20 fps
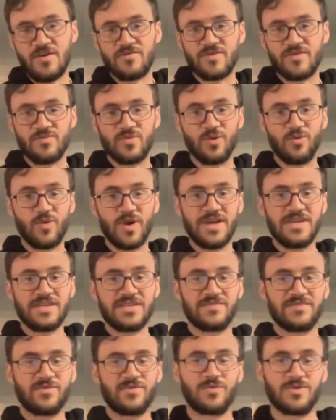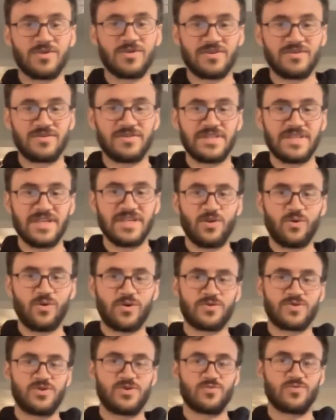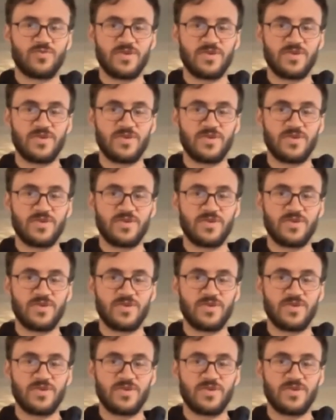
from the ways of the world in order to